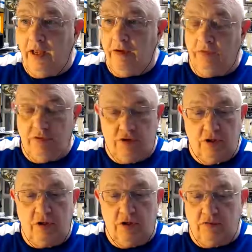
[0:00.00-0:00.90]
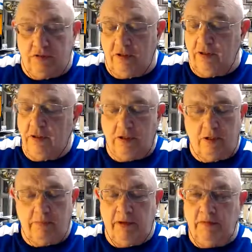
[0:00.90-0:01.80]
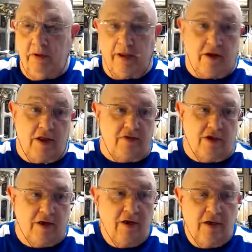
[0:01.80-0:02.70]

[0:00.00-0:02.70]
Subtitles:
And resilience, I mean, like Keith said,